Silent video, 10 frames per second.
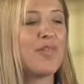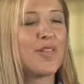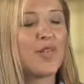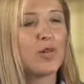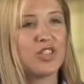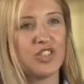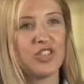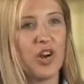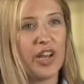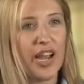But for folks
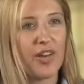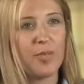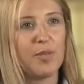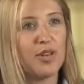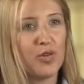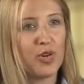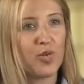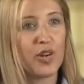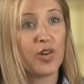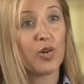just starting out, maybe a new
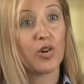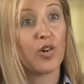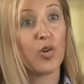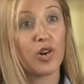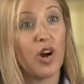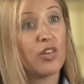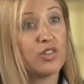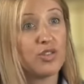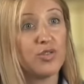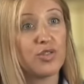career, or
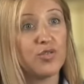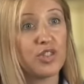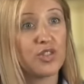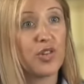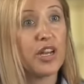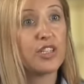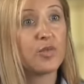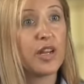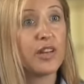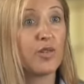college students who've just
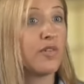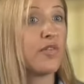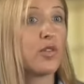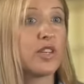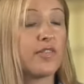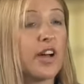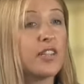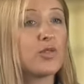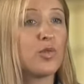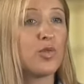graduated, or even folks out of
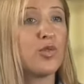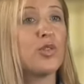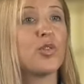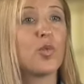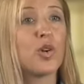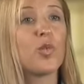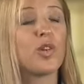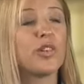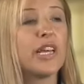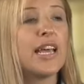high school or new to the work
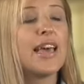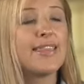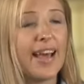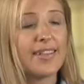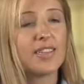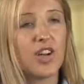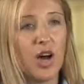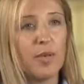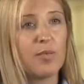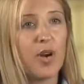world, that's a
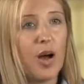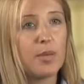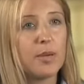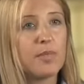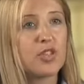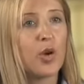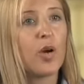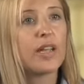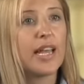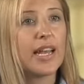common problem.
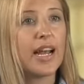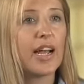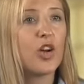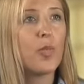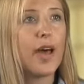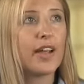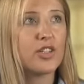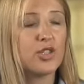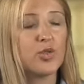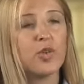So again, I go back
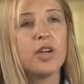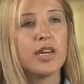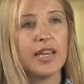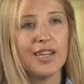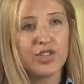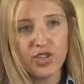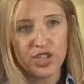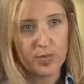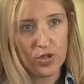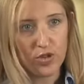to
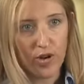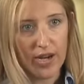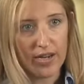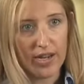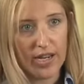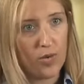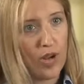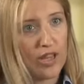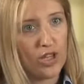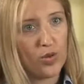internships are great, any
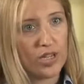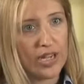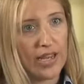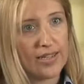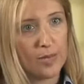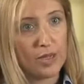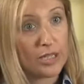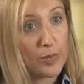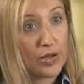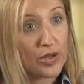way that you can get some
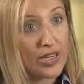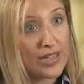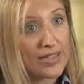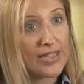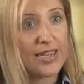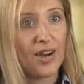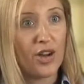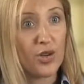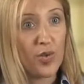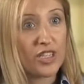experience
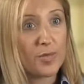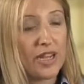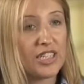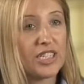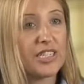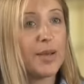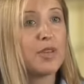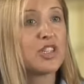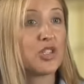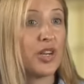on your resume to
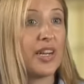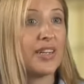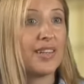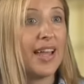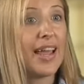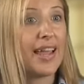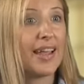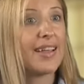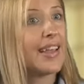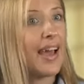demonstrate,
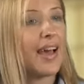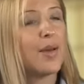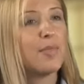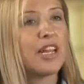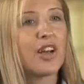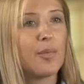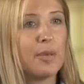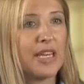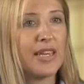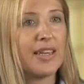hey, yeah, I may not
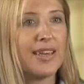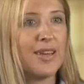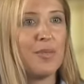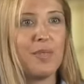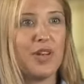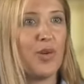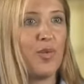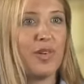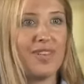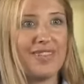be,
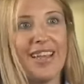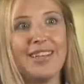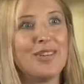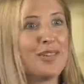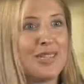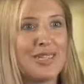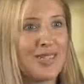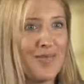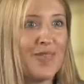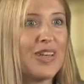10 years in
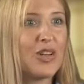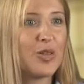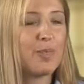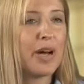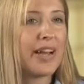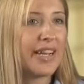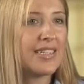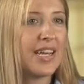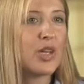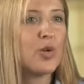this field, but I
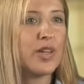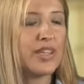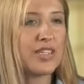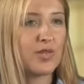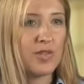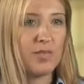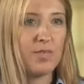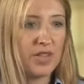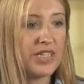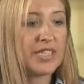can tell you in this
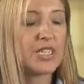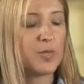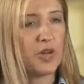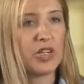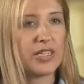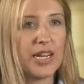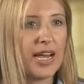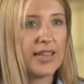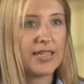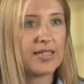experience that I
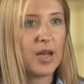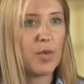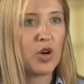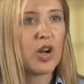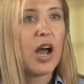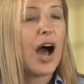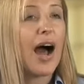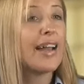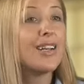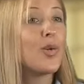had this summer,
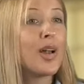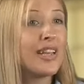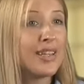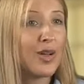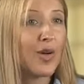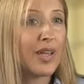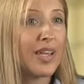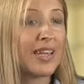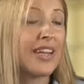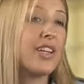I didn't know anything going
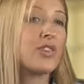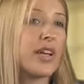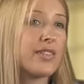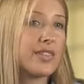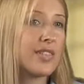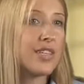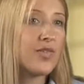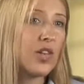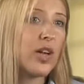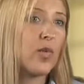in, and here's how
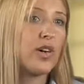successful I